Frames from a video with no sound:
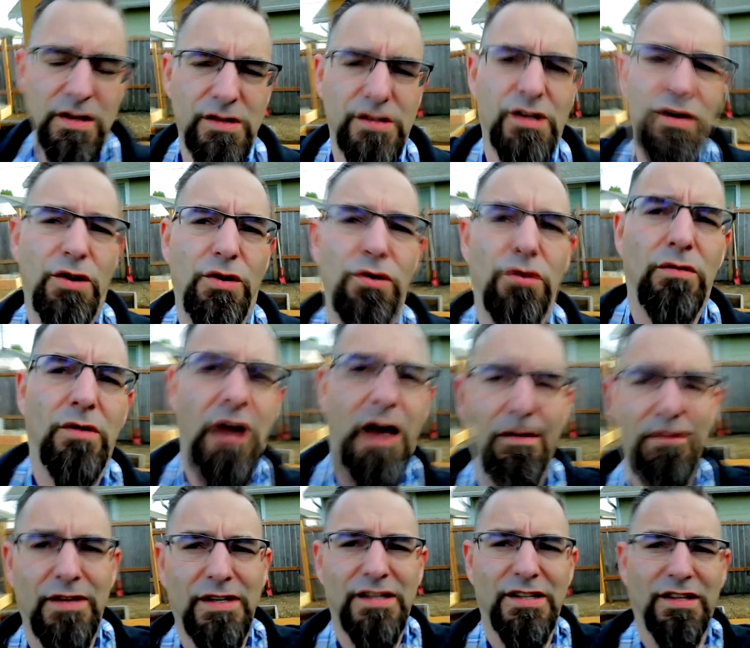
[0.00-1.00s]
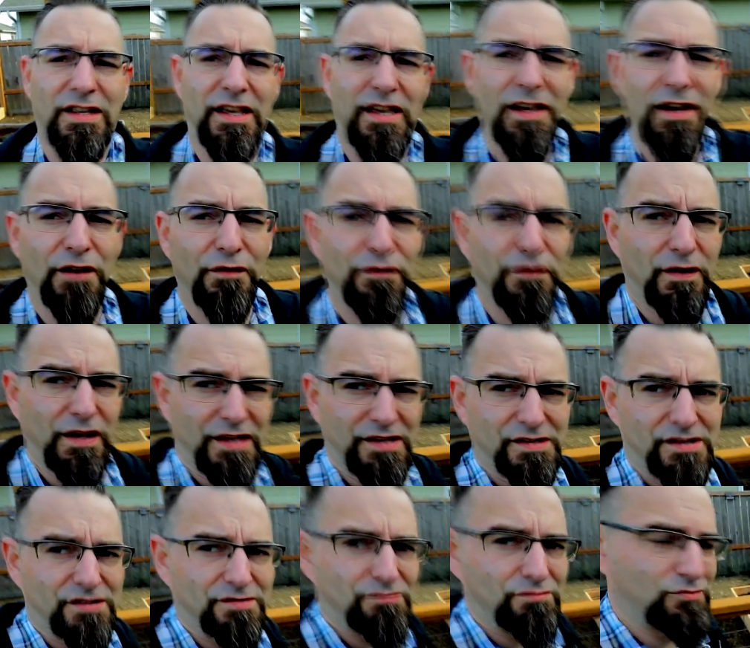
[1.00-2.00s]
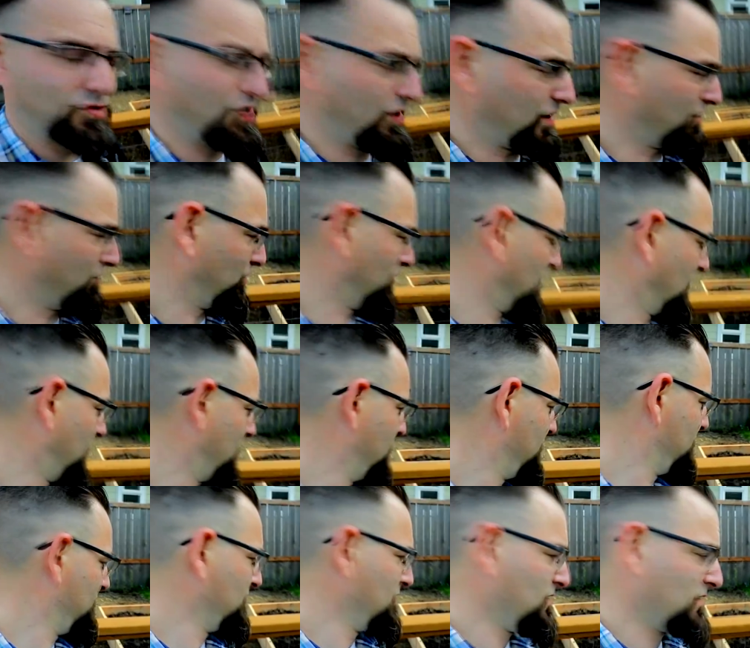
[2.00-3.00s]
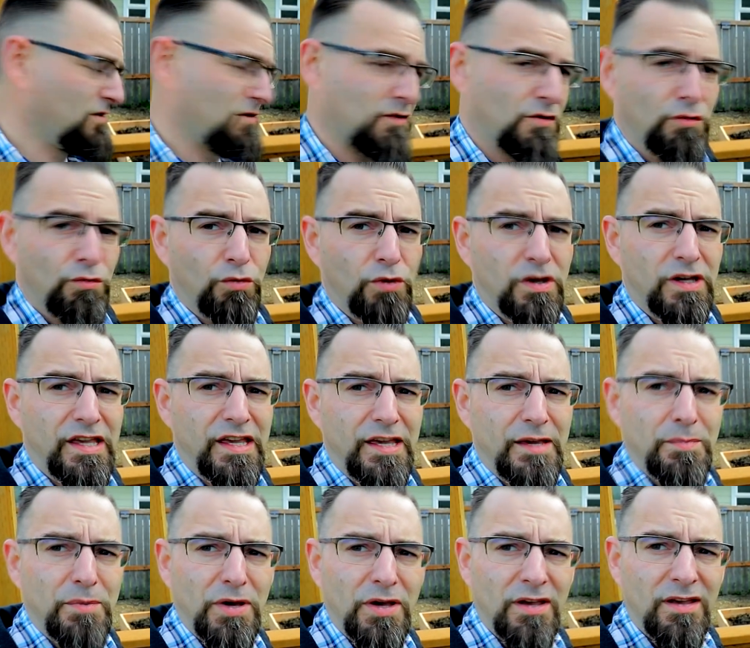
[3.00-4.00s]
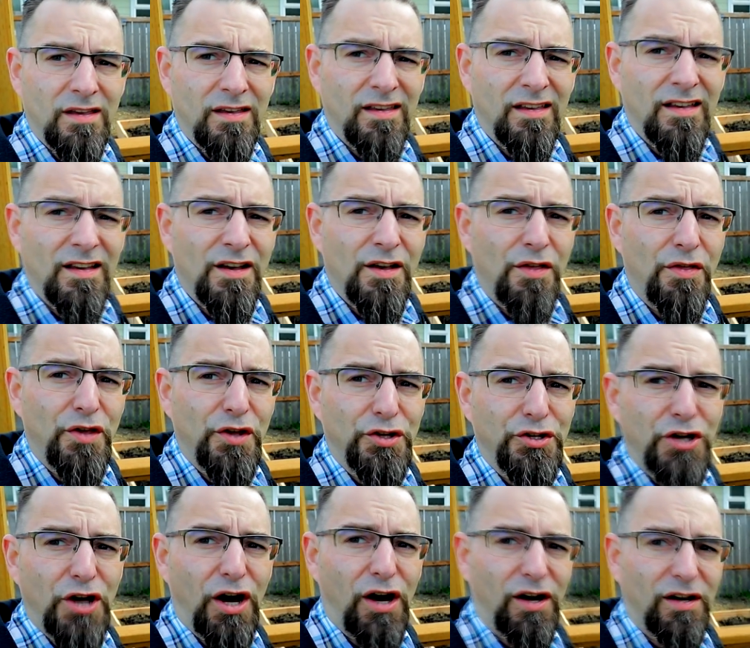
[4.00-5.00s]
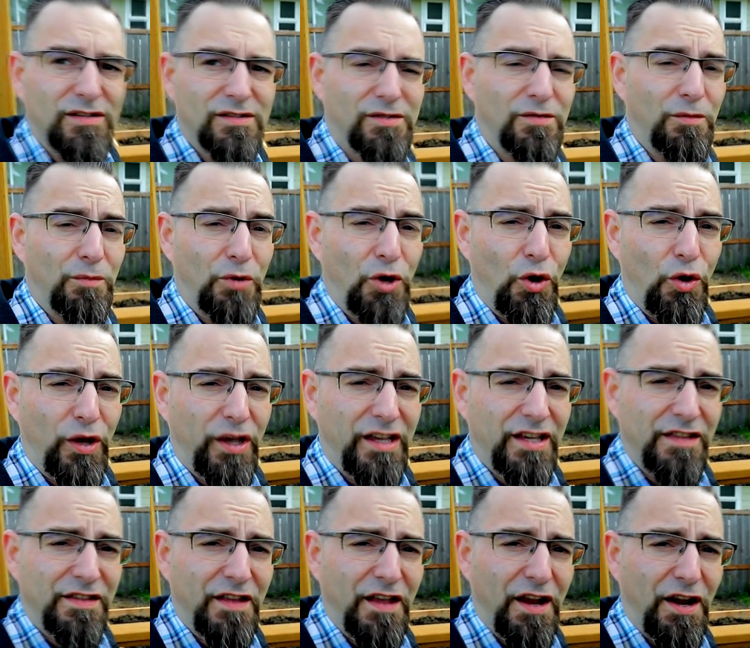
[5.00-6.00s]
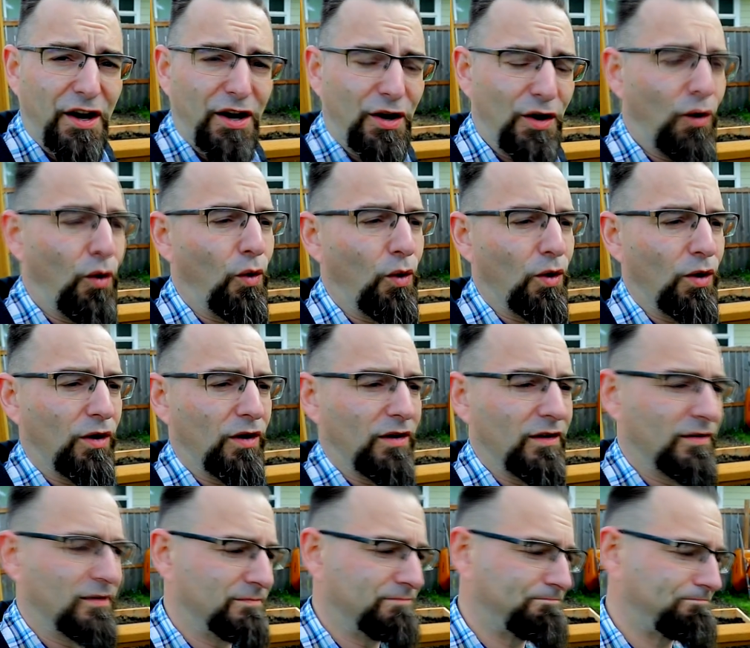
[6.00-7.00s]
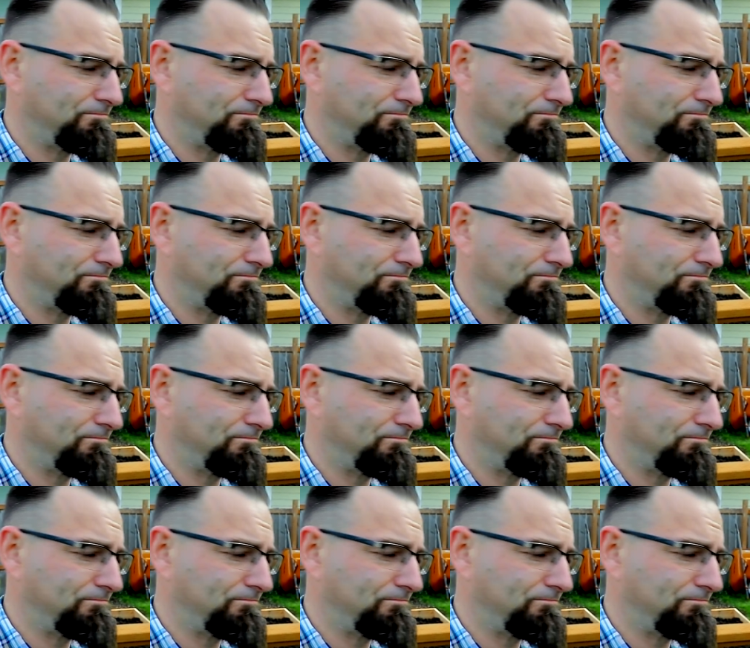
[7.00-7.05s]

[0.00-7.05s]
So, obviously, a fence, generally, will keep the dogs from going in there, or